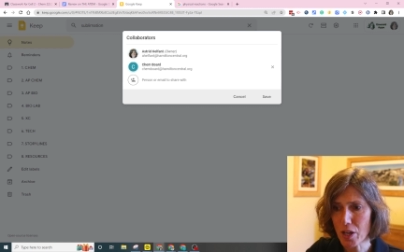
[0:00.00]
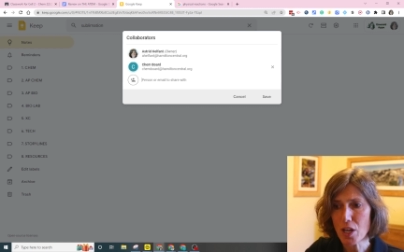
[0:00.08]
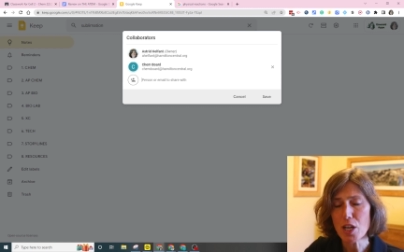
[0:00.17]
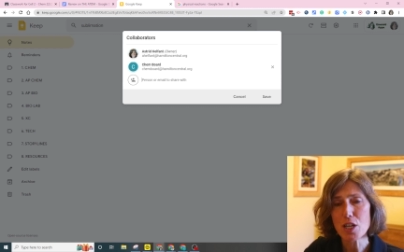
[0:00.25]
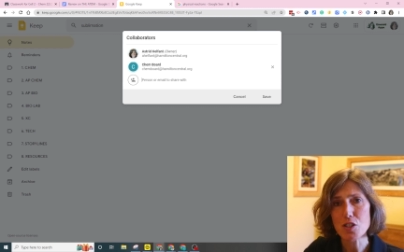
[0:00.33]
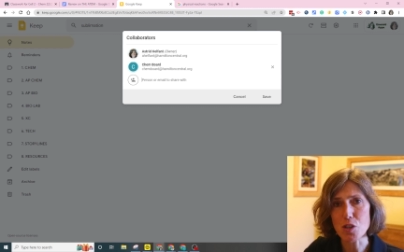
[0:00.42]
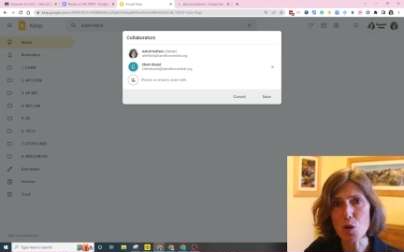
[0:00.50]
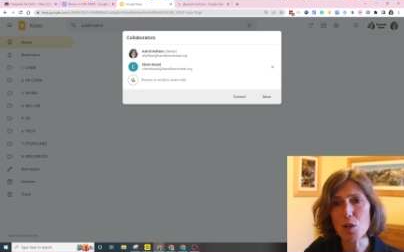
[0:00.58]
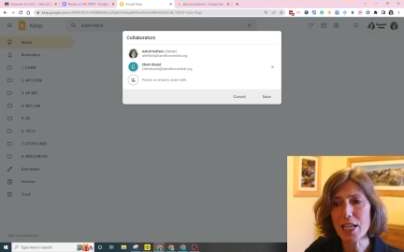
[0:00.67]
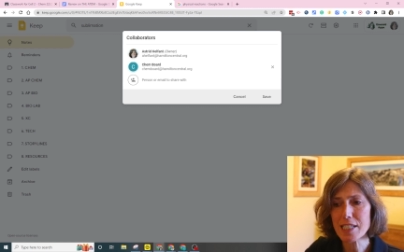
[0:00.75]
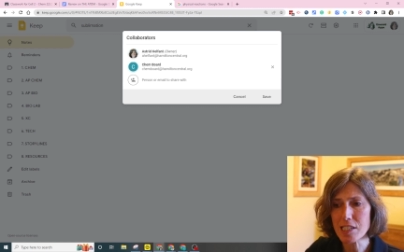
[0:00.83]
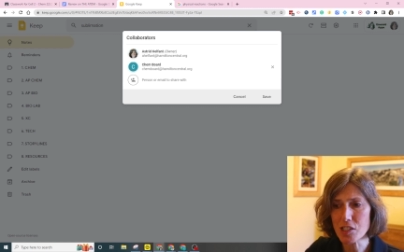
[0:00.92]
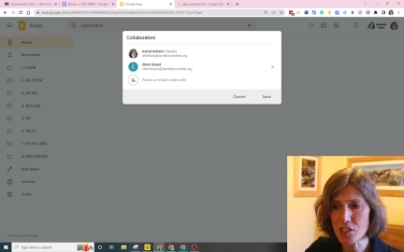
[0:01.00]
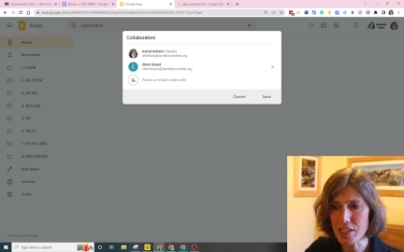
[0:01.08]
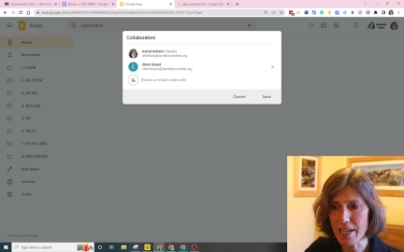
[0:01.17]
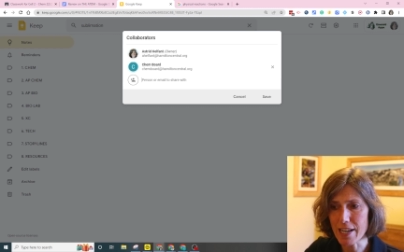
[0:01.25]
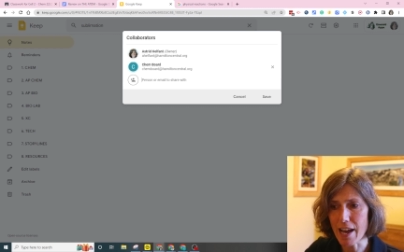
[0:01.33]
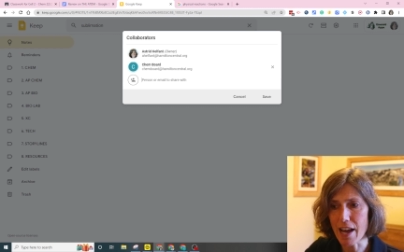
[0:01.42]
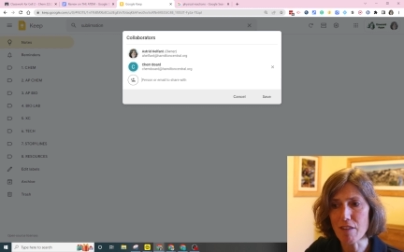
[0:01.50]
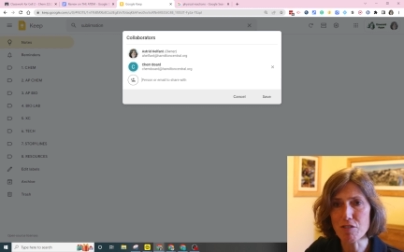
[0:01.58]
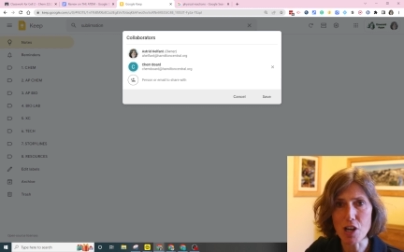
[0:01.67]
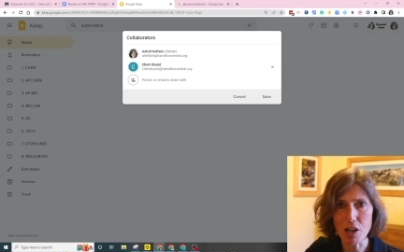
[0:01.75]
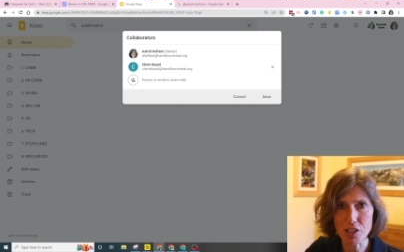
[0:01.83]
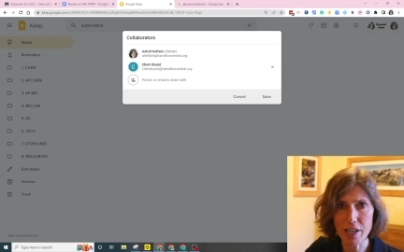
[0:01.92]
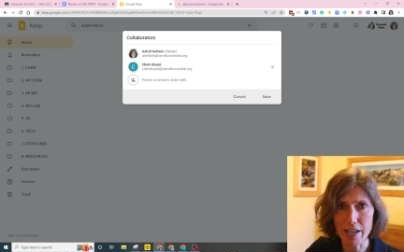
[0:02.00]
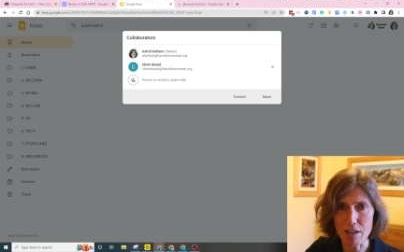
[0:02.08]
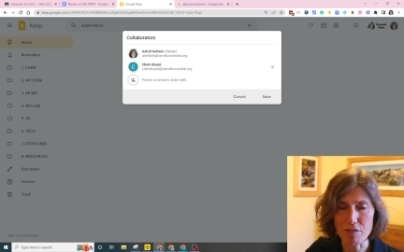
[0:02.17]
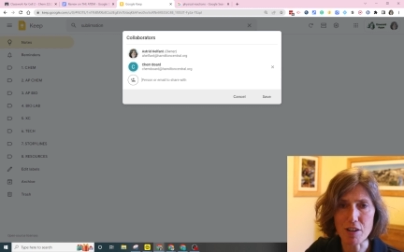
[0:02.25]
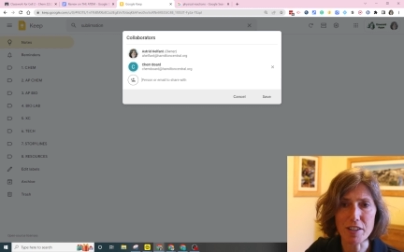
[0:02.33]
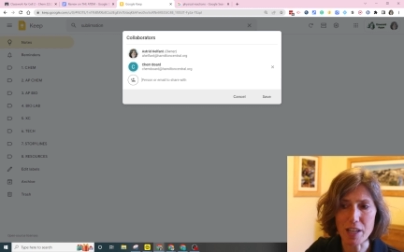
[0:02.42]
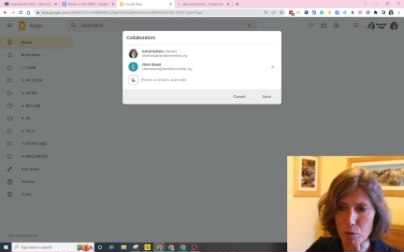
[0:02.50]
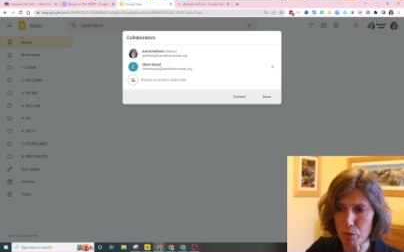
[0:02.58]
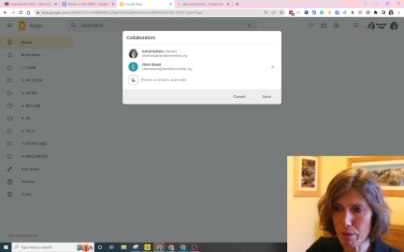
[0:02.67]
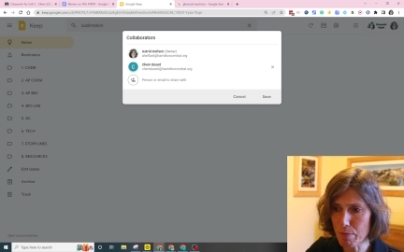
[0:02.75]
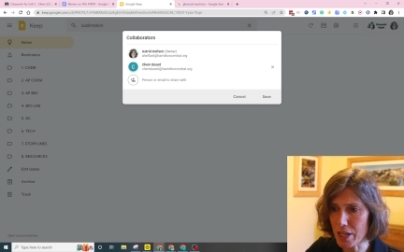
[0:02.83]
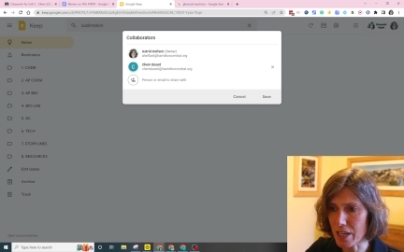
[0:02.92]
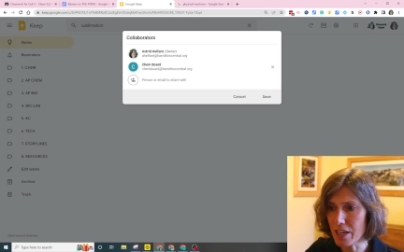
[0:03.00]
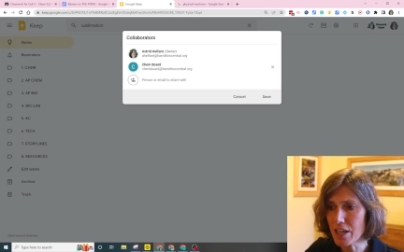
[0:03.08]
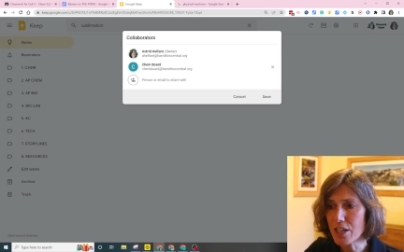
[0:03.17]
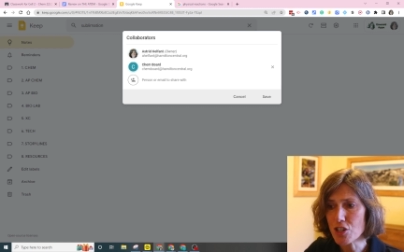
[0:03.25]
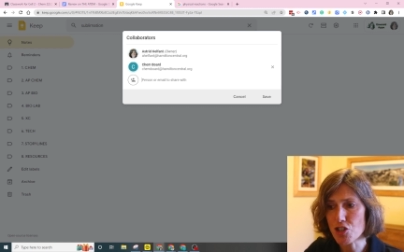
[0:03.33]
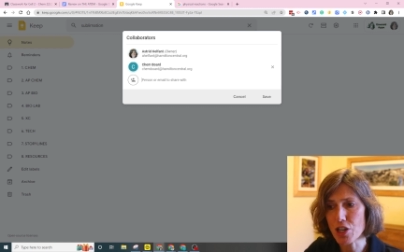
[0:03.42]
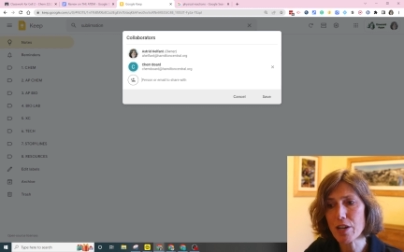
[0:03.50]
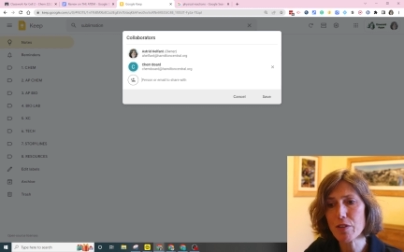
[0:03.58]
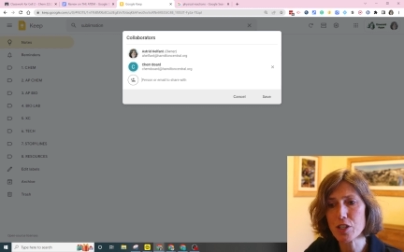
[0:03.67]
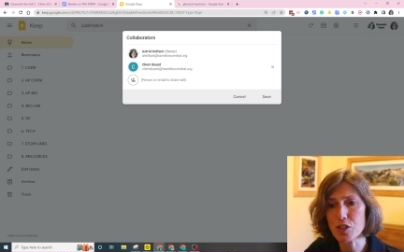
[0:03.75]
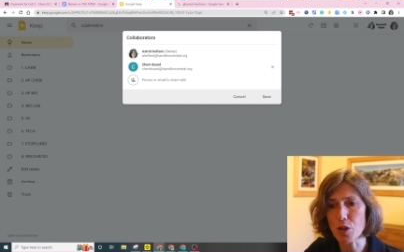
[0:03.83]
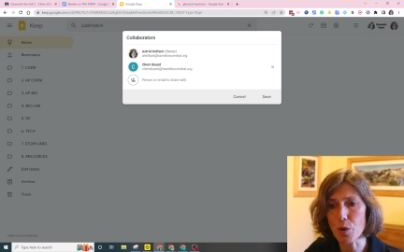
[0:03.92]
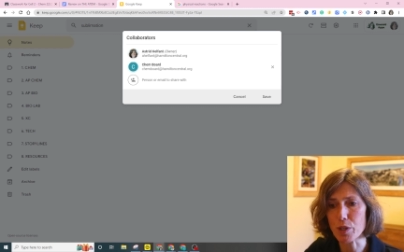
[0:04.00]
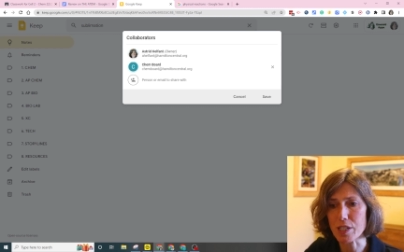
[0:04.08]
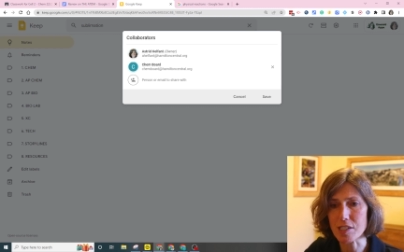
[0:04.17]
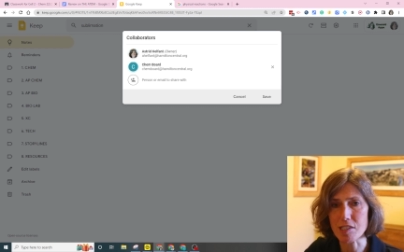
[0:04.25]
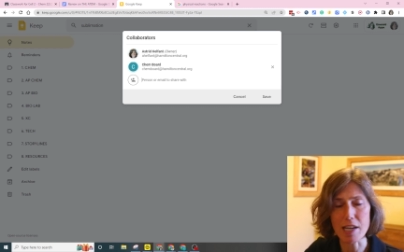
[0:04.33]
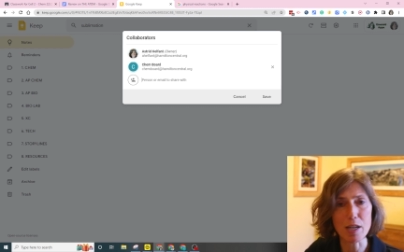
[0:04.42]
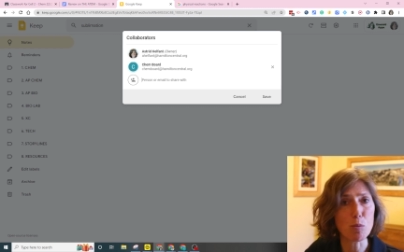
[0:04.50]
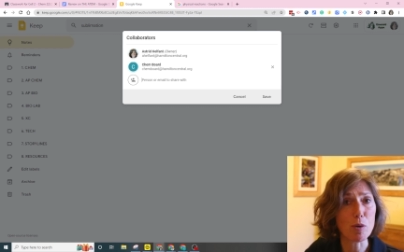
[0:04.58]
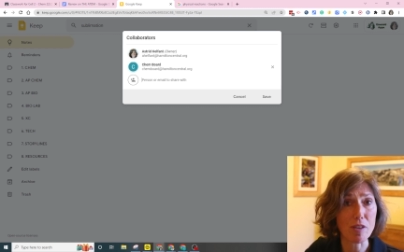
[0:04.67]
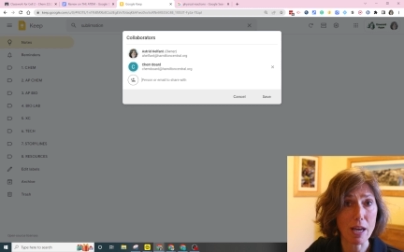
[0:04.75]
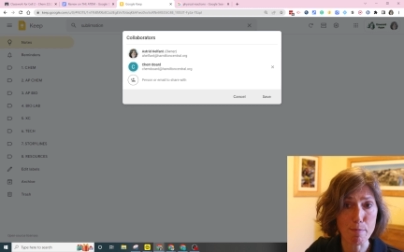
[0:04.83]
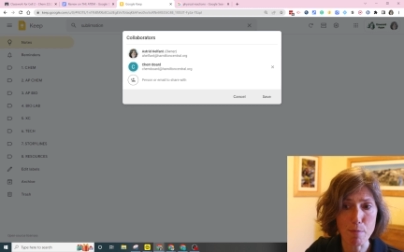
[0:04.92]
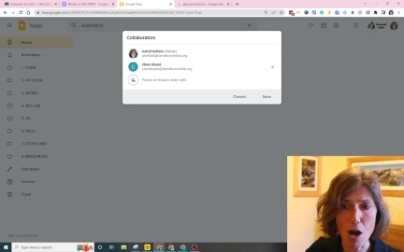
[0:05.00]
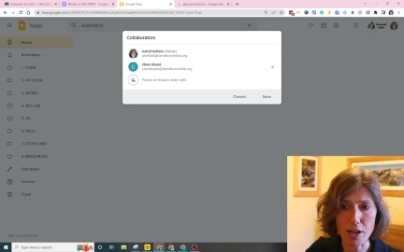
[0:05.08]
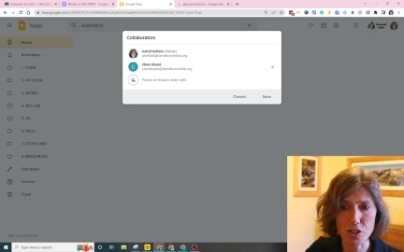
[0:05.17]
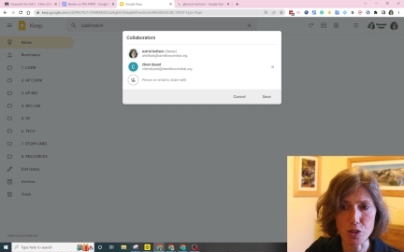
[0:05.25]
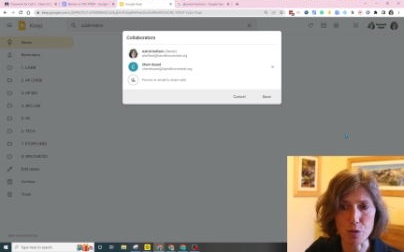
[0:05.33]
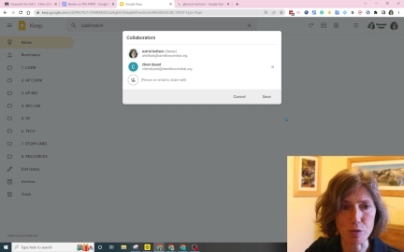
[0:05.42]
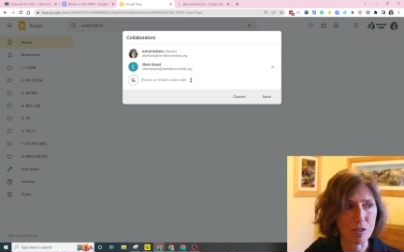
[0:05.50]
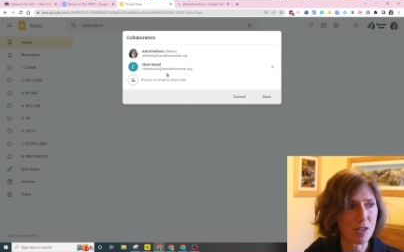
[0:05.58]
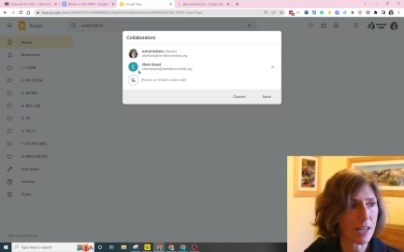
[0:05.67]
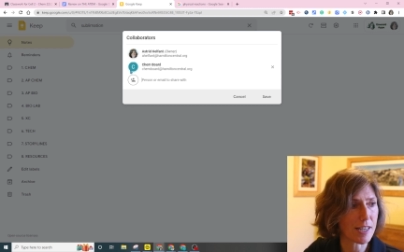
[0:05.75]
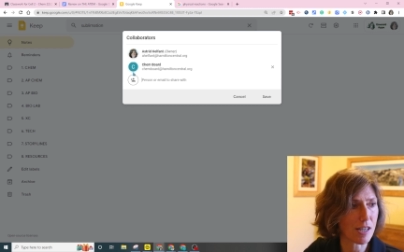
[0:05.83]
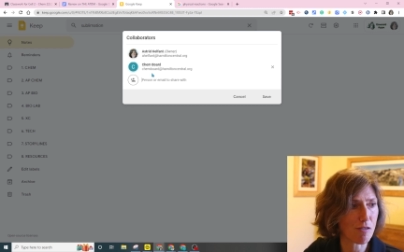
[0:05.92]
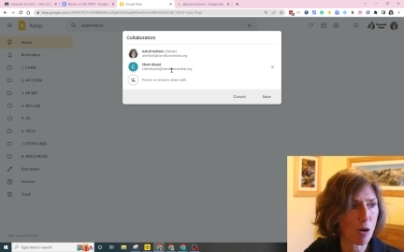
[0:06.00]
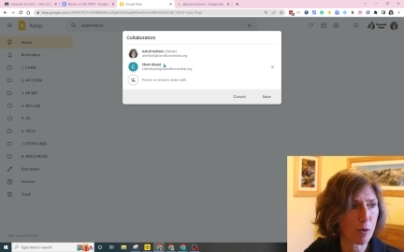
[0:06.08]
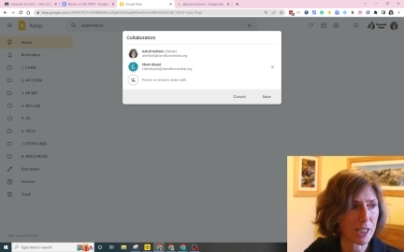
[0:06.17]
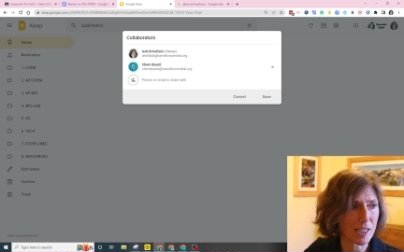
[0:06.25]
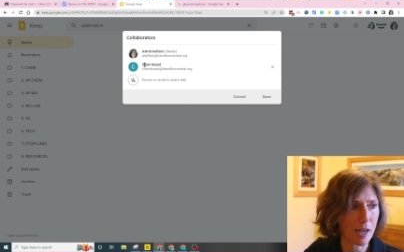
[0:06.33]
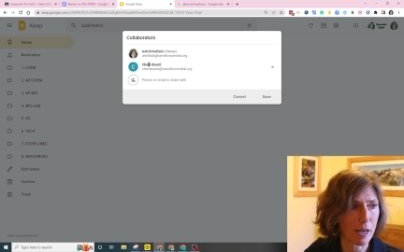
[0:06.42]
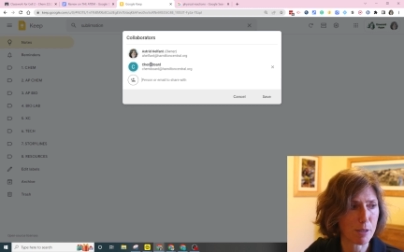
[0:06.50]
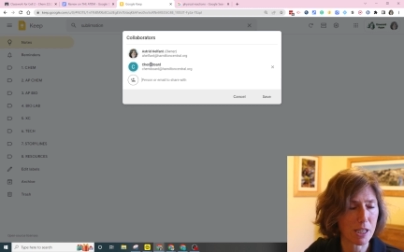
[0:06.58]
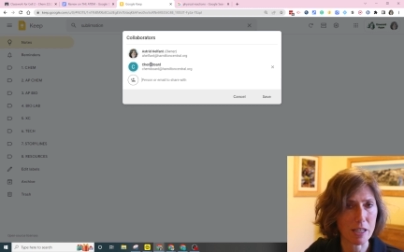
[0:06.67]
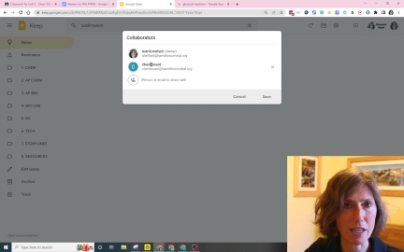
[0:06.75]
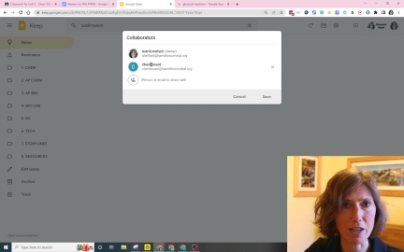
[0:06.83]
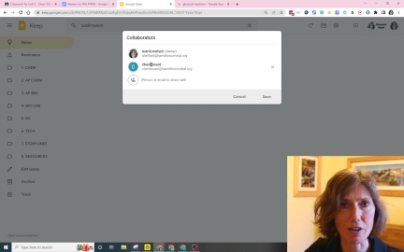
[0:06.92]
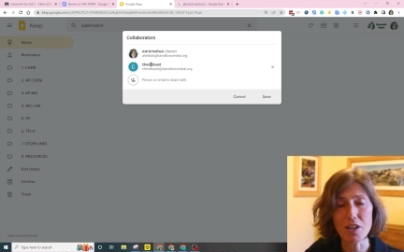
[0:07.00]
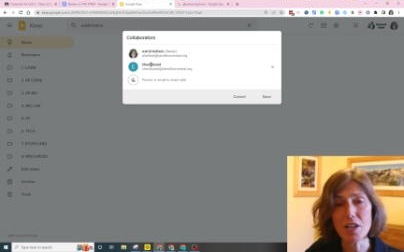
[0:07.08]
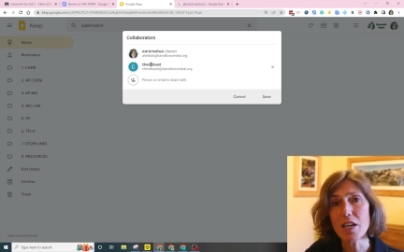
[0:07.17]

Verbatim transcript: So let's instead have Dr. Helfant, that would be me, share this note instead with a mock student, as I've already typed in here.